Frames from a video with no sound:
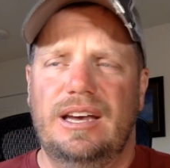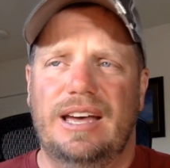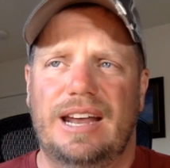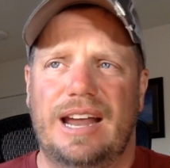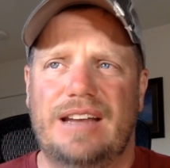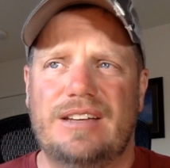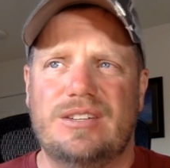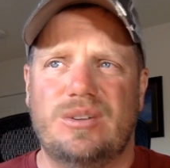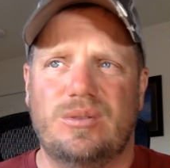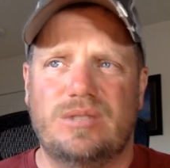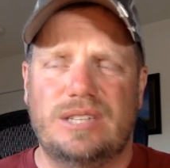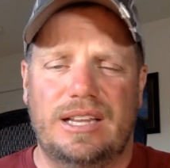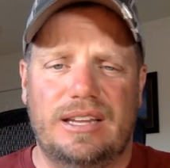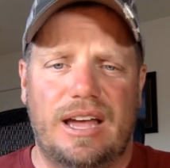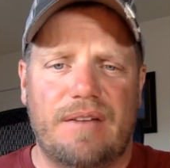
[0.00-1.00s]
and I just don't
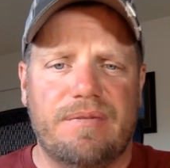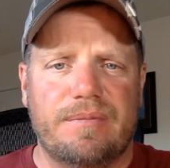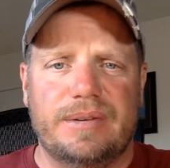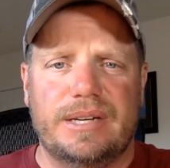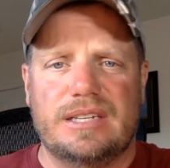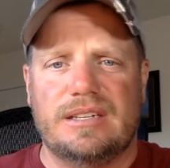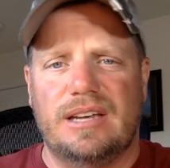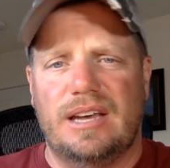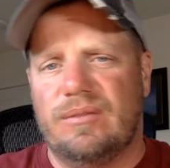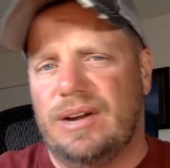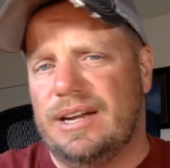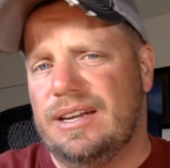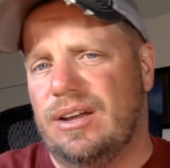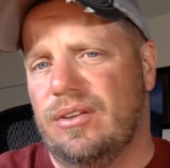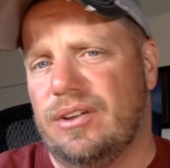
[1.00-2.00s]
see a lot from Nissan
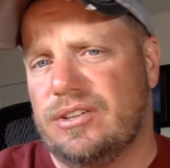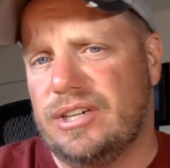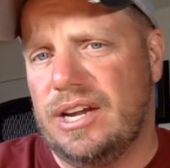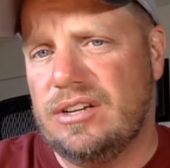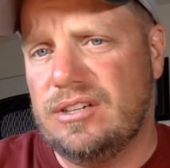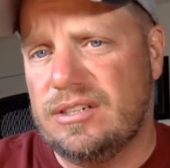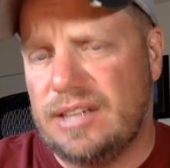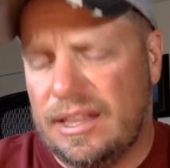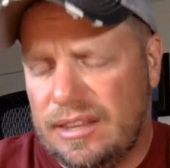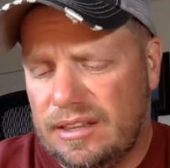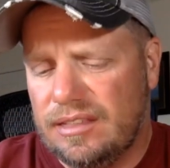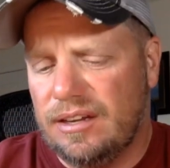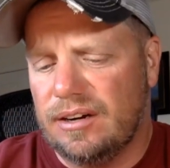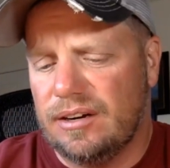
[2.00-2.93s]
right now on the changes. I think